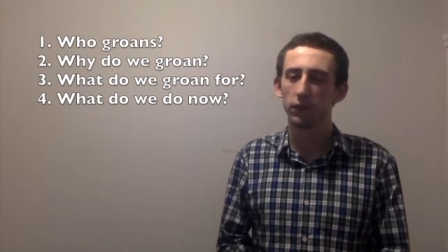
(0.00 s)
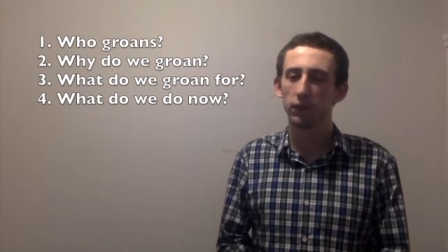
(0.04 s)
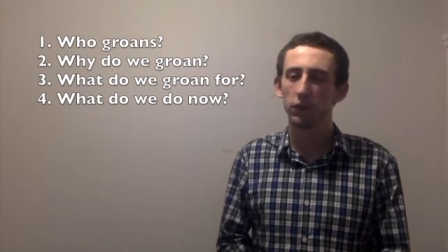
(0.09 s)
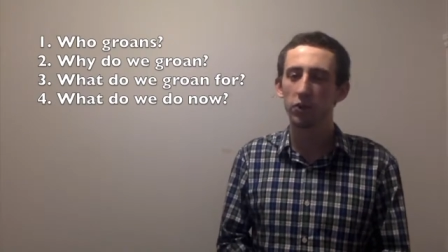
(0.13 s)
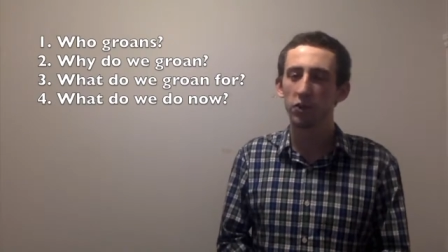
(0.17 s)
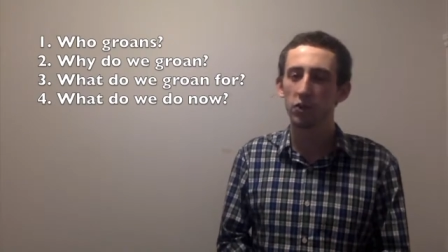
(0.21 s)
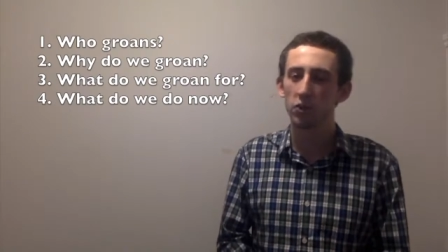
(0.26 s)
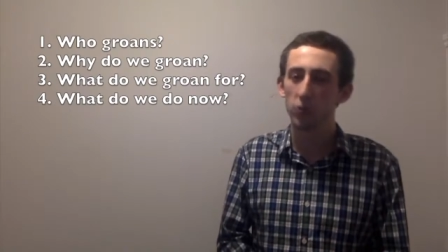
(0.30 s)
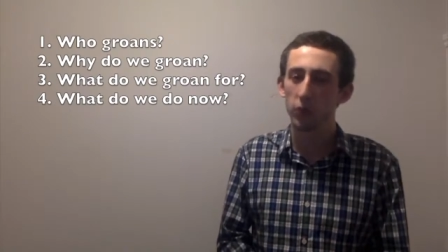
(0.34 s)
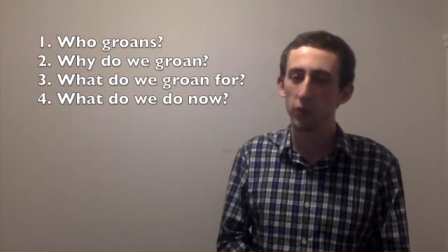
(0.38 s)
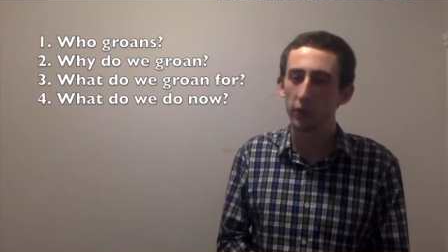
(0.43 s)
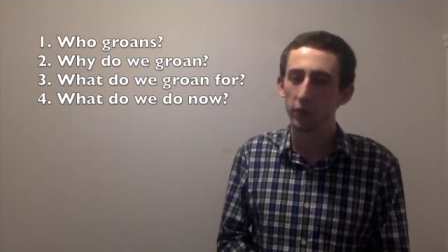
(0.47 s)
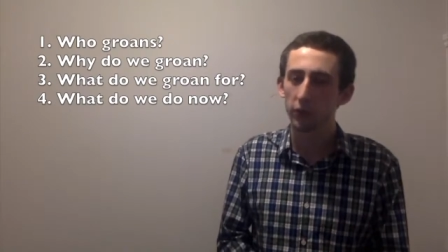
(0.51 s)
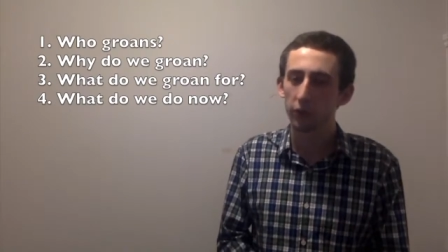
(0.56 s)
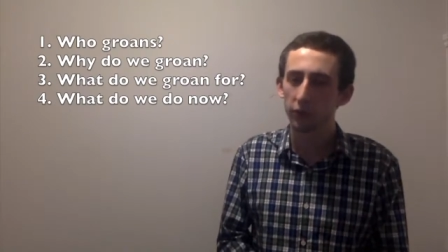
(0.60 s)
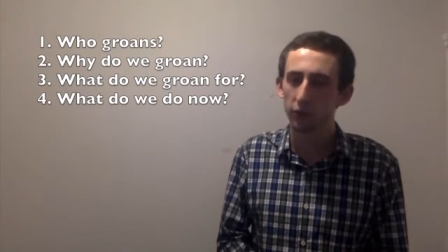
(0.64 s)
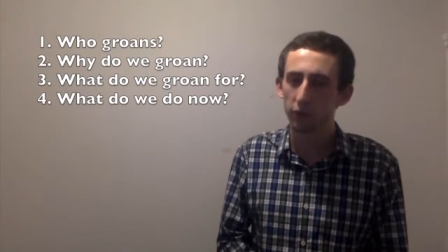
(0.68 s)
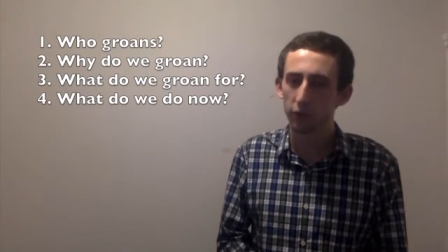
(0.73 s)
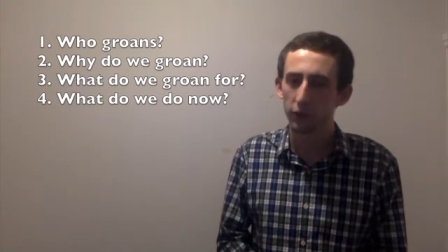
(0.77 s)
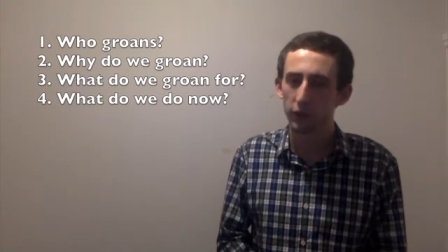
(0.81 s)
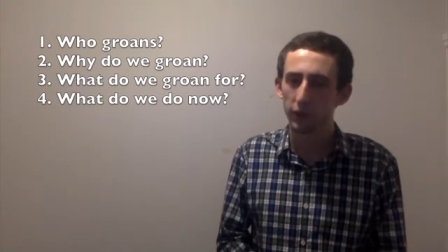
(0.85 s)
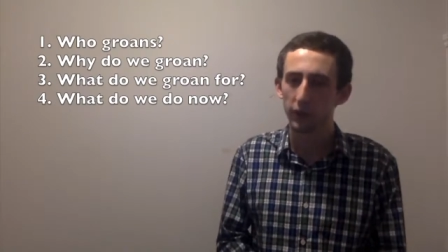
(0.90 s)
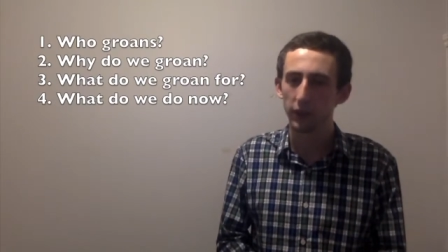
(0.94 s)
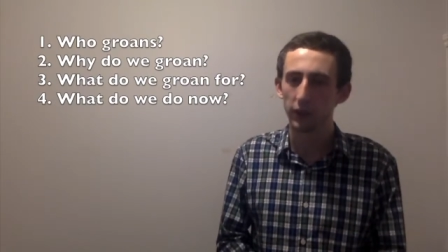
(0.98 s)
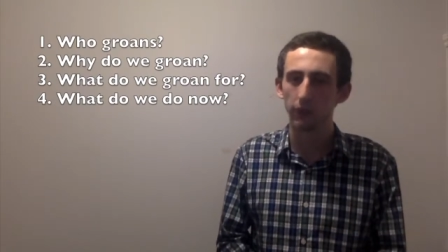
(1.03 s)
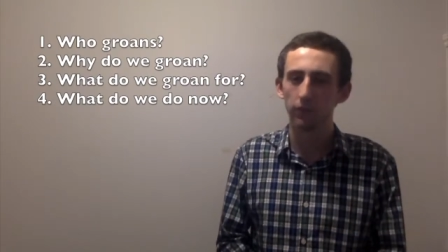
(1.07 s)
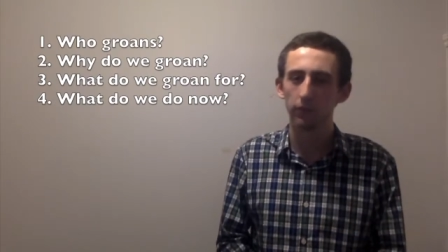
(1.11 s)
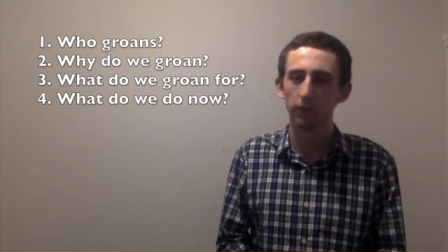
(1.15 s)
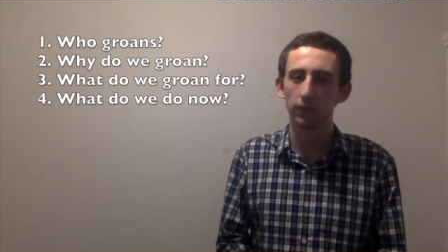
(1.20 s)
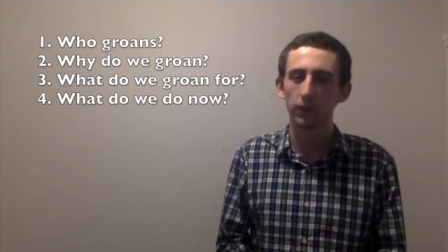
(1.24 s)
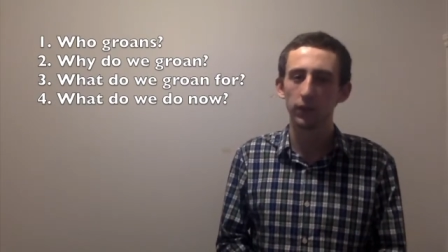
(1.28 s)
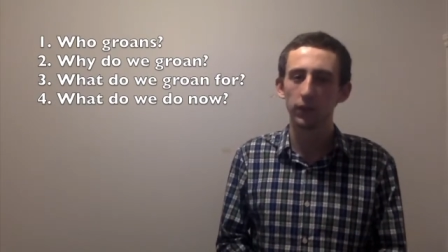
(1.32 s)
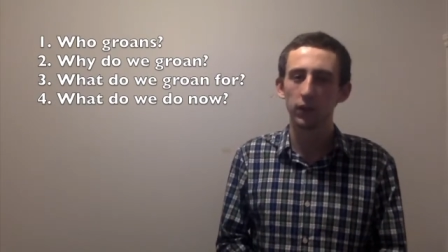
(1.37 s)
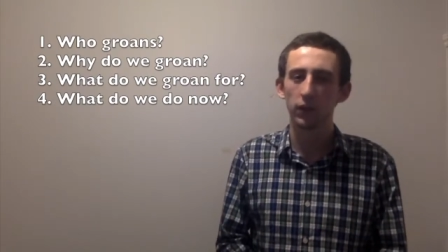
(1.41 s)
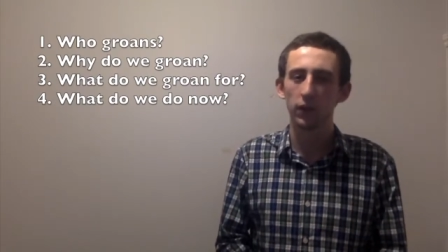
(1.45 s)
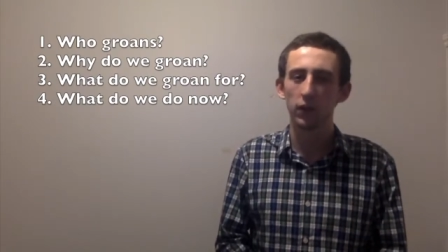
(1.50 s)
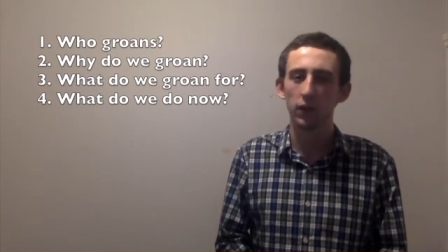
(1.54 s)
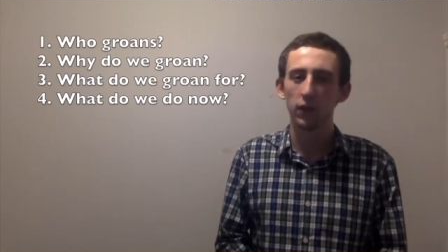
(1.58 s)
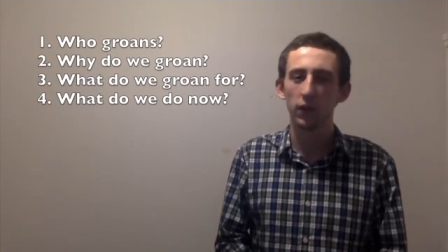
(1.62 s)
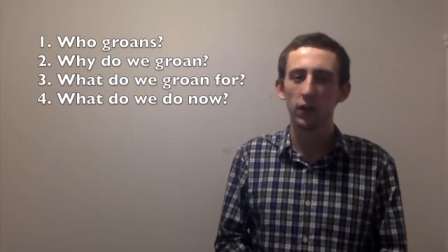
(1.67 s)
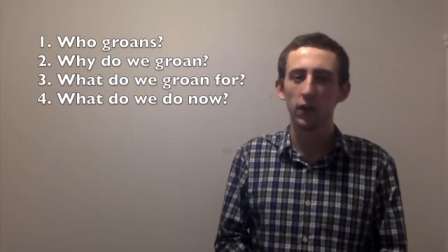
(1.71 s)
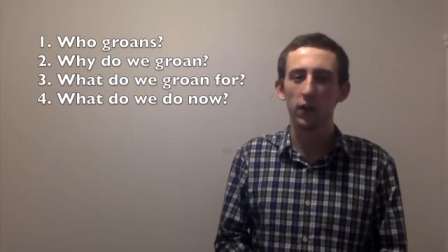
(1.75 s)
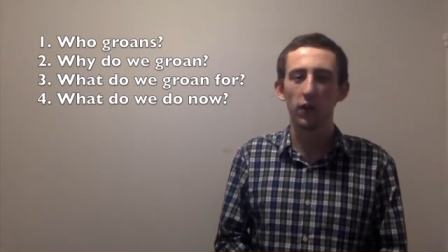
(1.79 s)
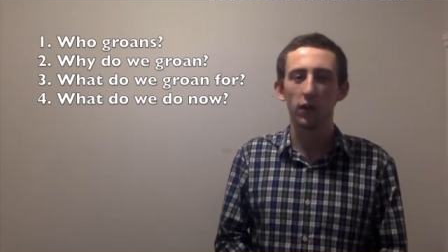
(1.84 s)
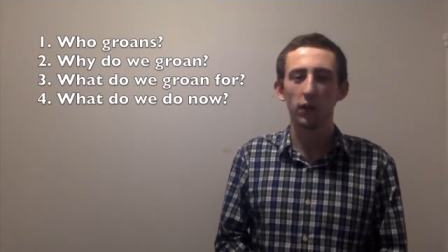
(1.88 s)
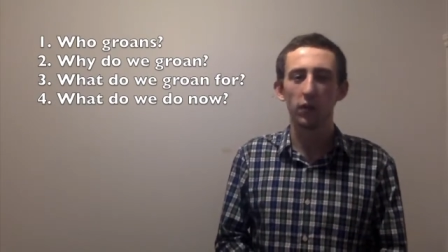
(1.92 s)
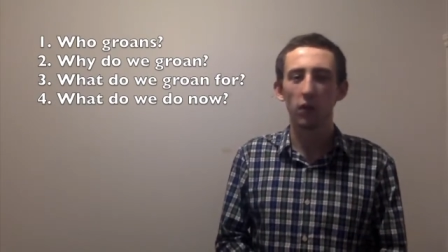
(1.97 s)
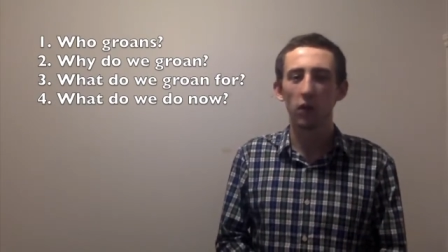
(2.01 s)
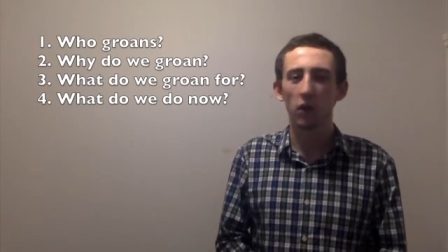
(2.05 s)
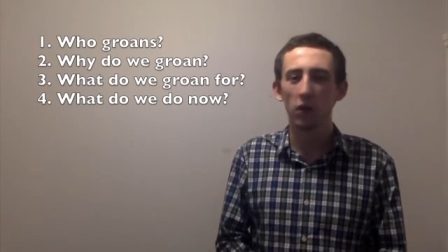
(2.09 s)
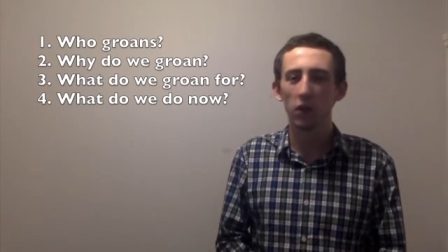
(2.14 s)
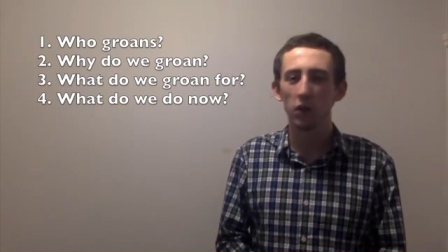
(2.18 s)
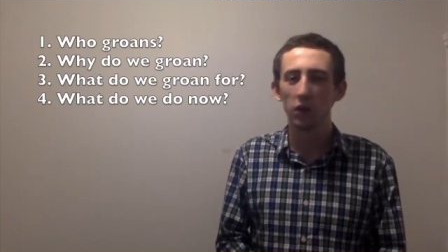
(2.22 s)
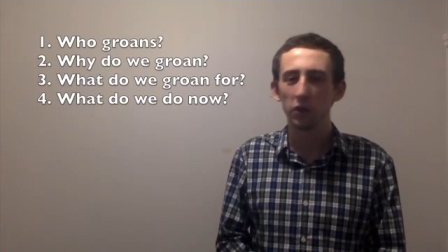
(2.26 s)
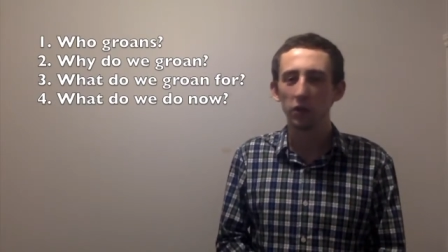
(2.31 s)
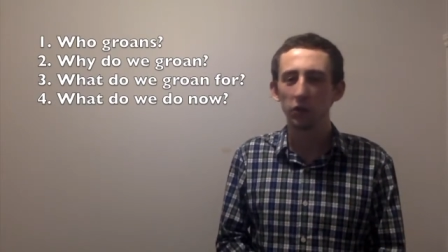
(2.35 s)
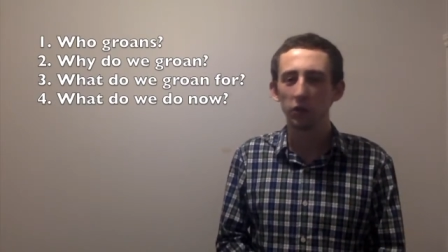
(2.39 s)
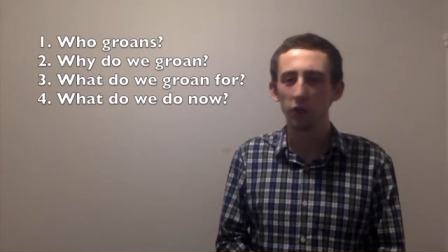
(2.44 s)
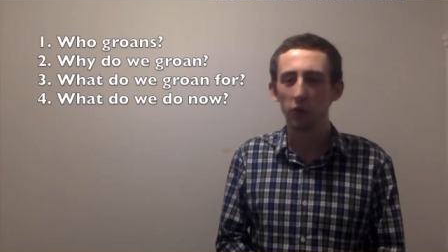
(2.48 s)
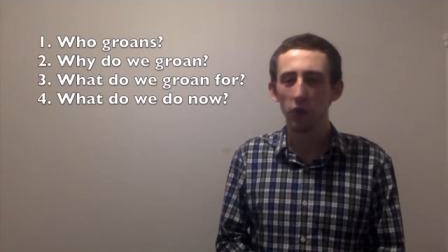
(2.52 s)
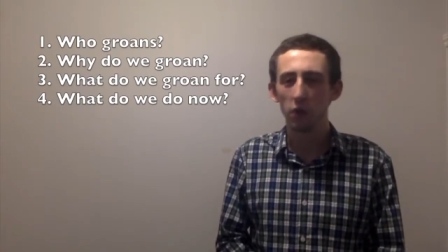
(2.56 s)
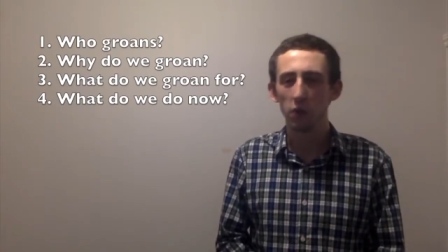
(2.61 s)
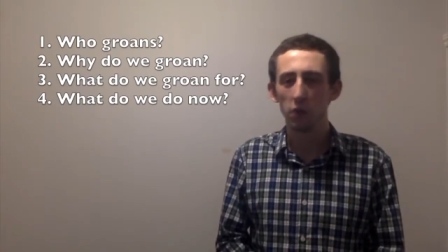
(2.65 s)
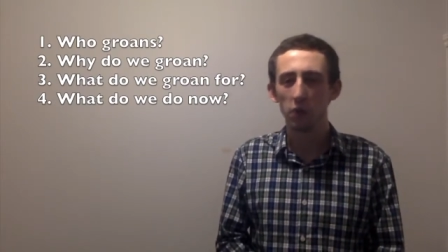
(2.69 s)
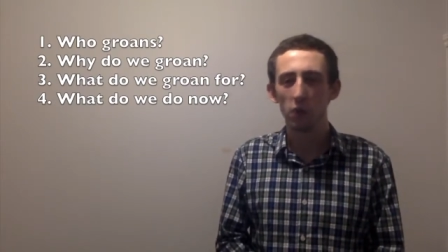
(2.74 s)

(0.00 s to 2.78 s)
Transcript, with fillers: Verse 23 Not only so,